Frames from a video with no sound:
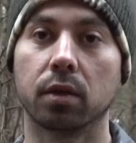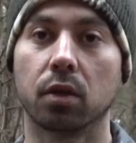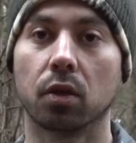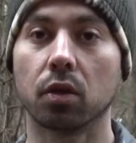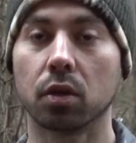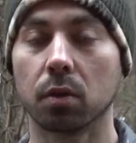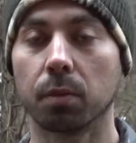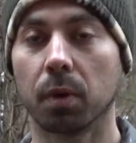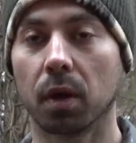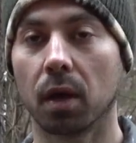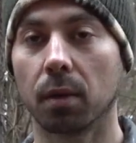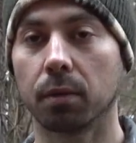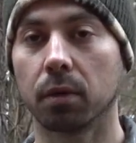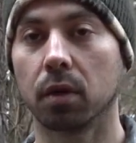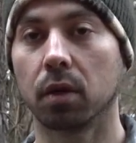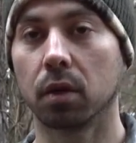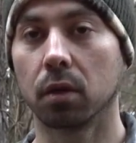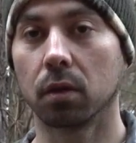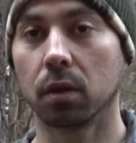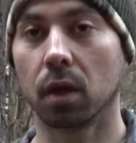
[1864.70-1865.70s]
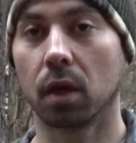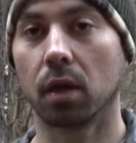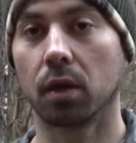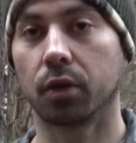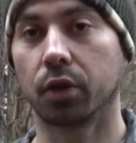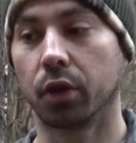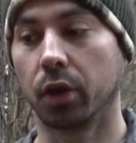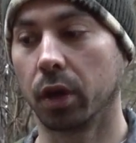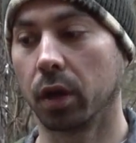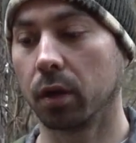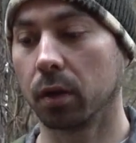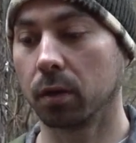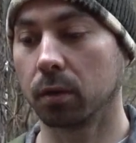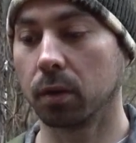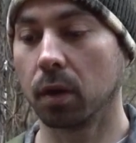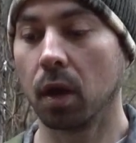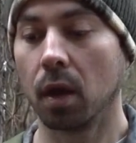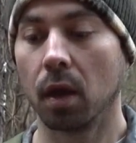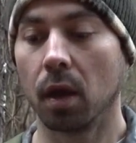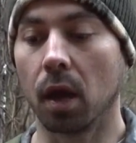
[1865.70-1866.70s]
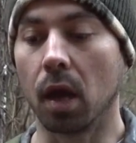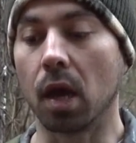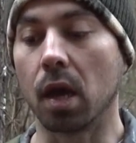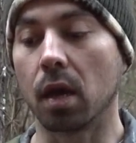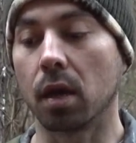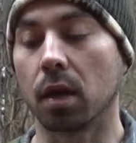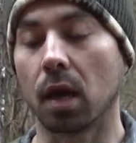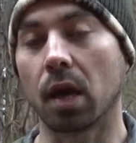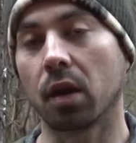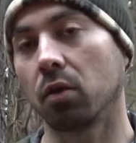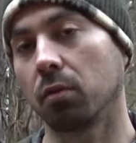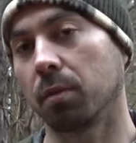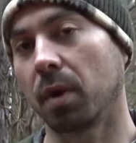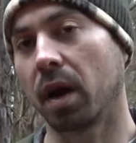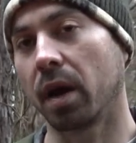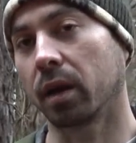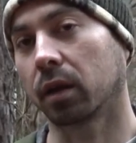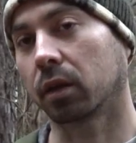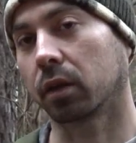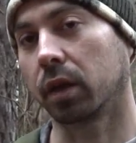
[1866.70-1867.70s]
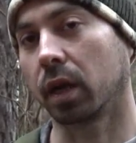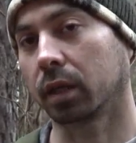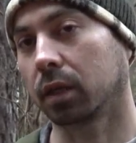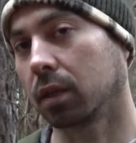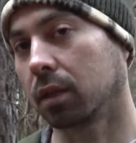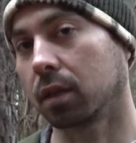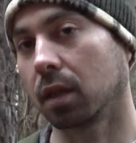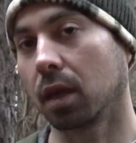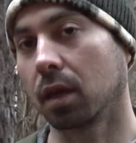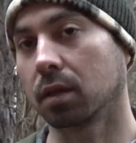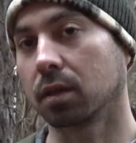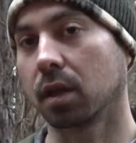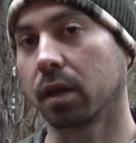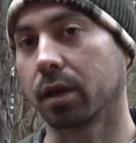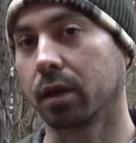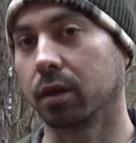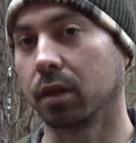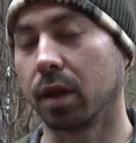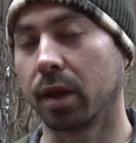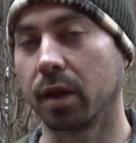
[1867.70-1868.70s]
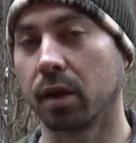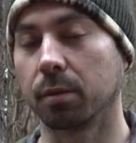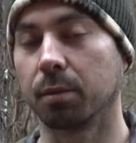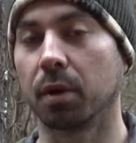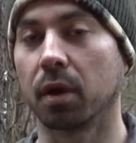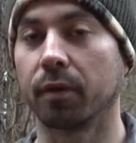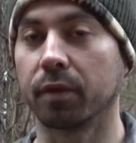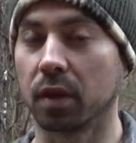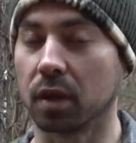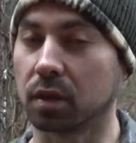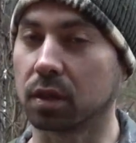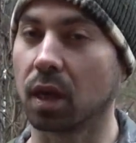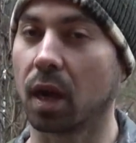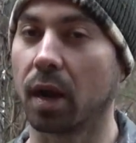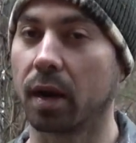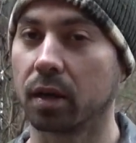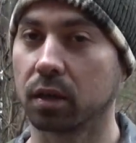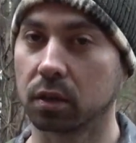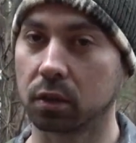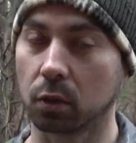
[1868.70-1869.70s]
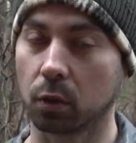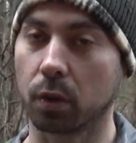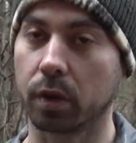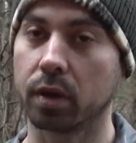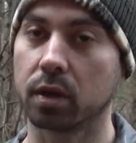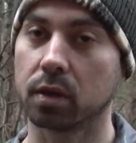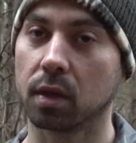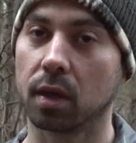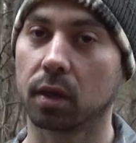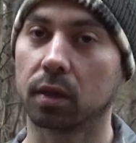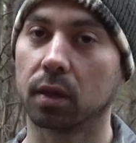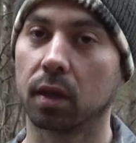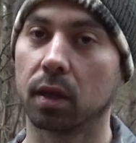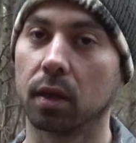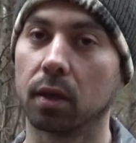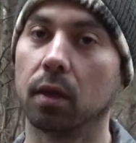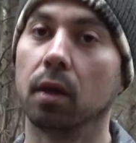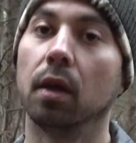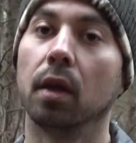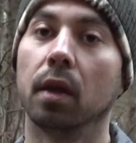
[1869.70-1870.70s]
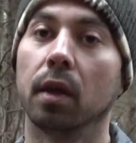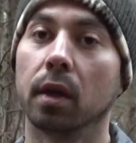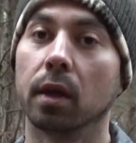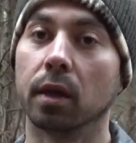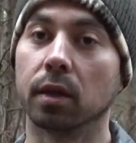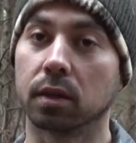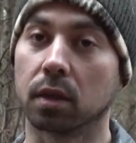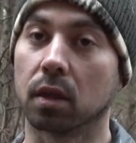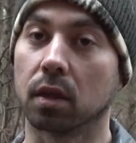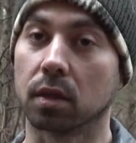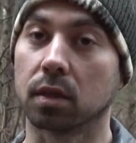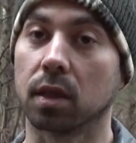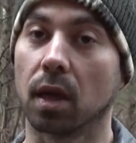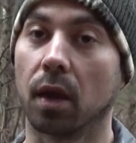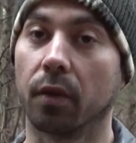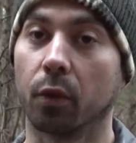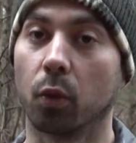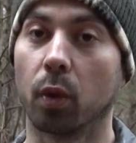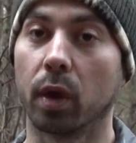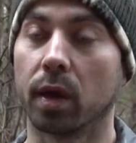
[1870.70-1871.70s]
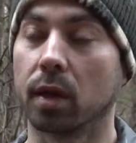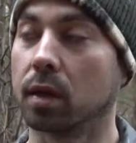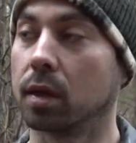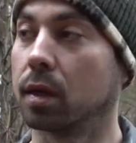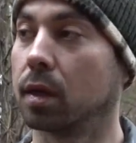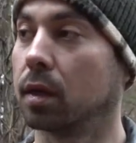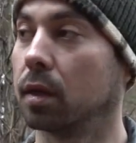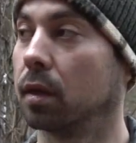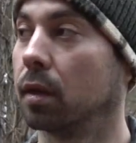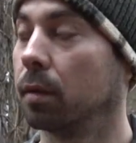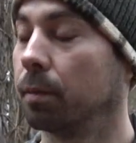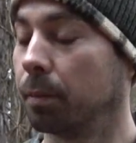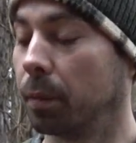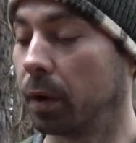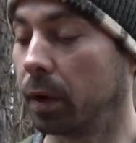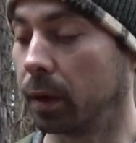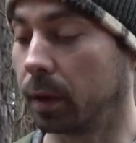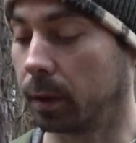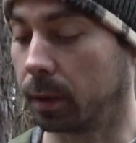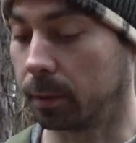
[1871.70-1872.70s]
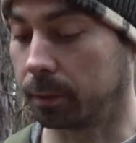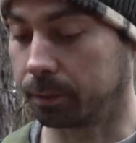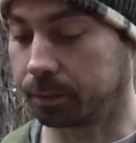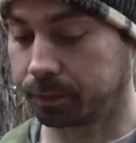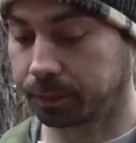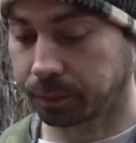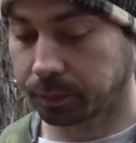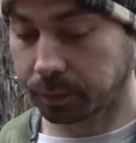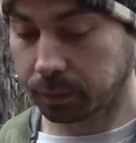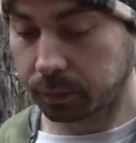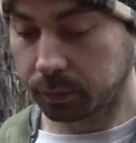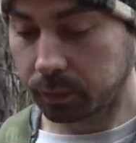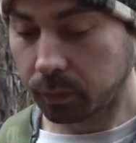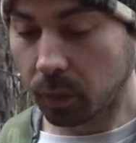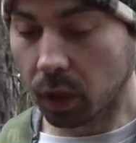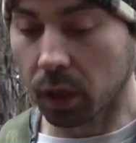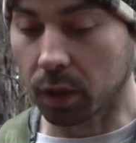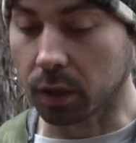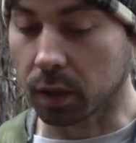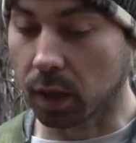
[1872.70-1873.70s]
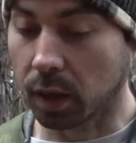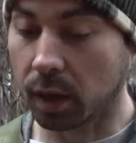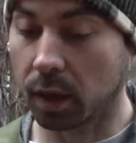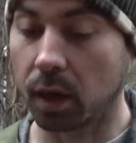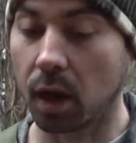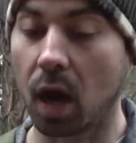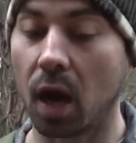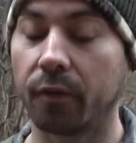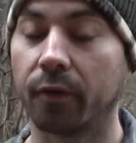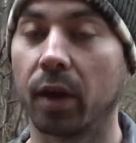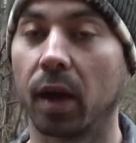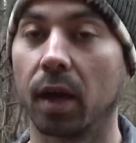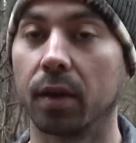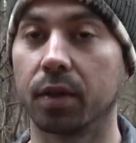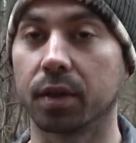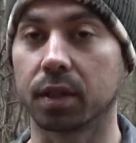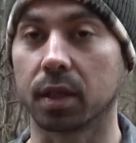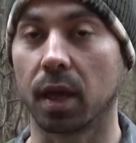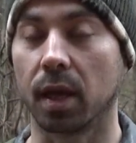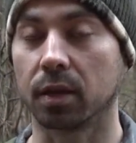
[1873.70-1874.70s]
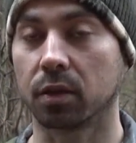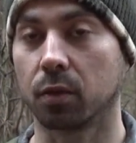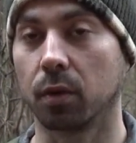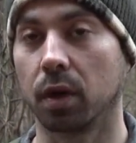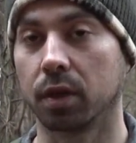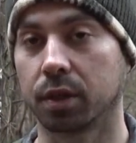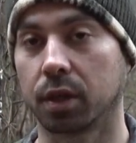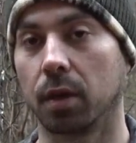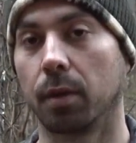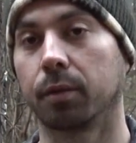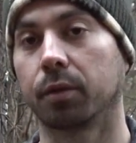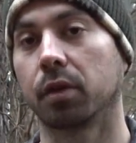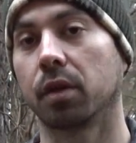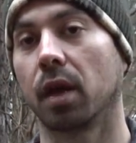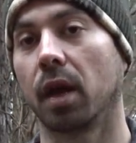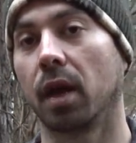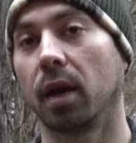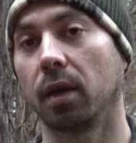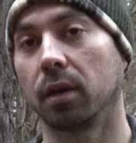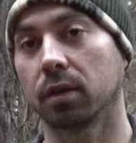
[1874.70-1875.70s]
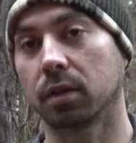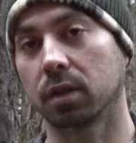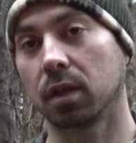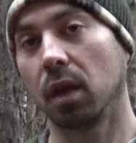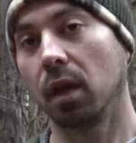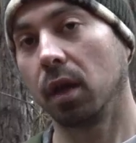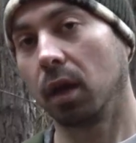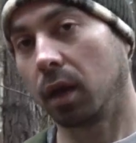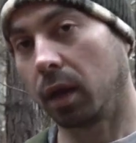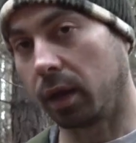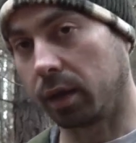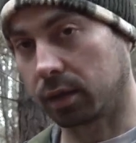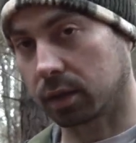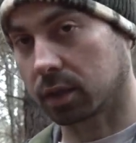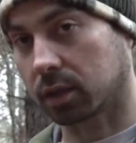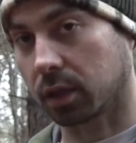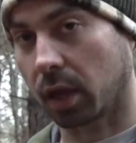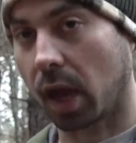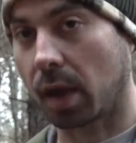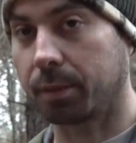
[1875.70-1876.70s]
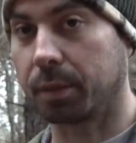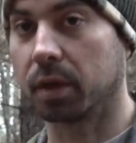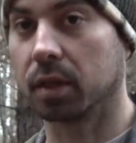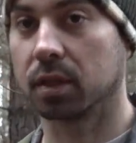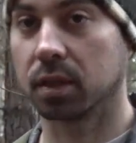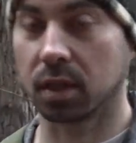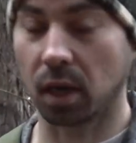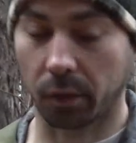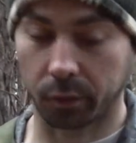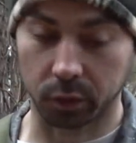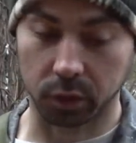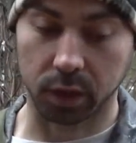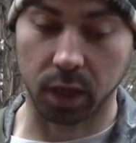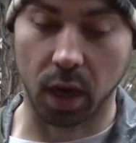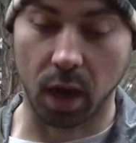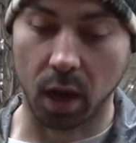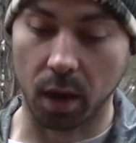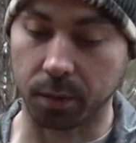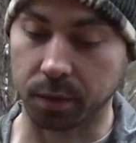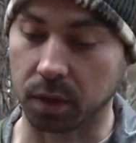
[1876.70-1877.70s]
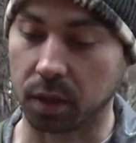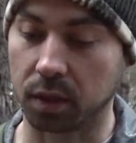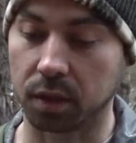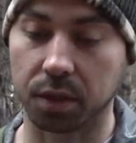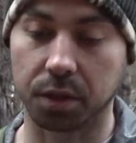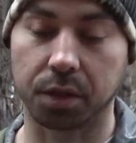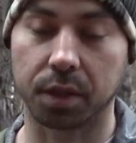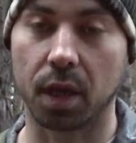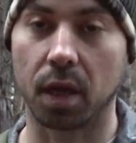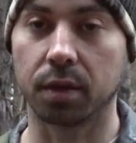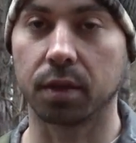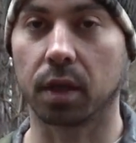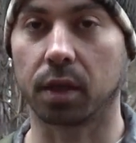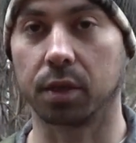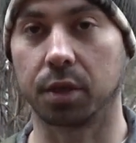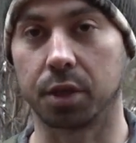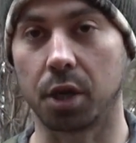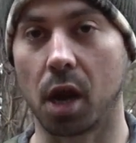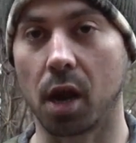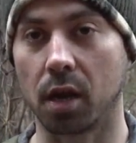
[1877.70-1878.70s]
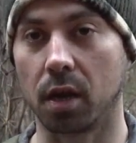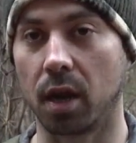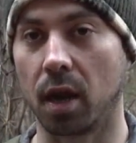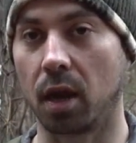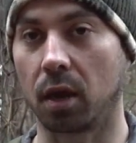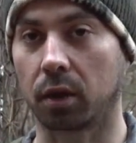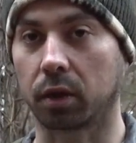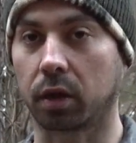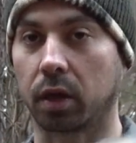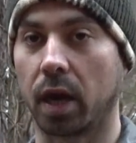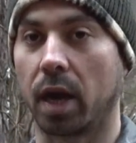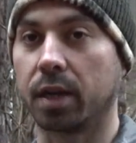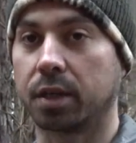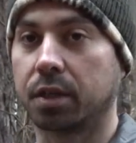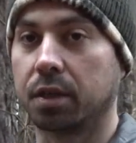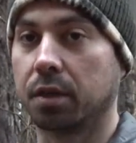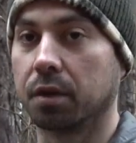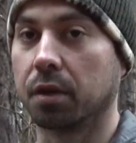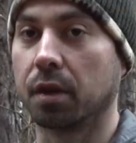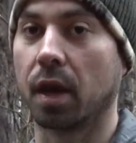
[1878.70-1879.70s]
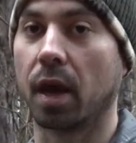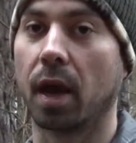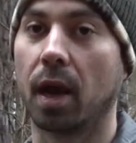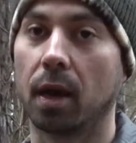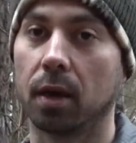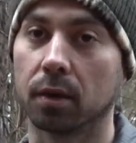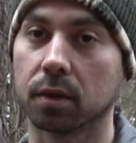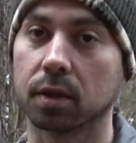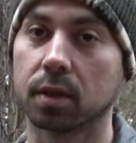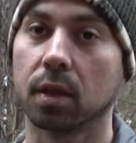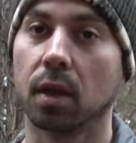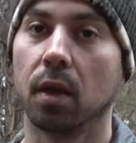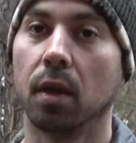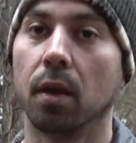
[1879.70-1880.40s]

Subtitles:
You should be able to do that on your own. And I don't mind correcting things here and there, but if the entire story is like that, it's going to sound the way it did. But yeah, I've had the Sasquatch come up to the house and slap it several times, and it just sounds like a giant owl crashed into the house.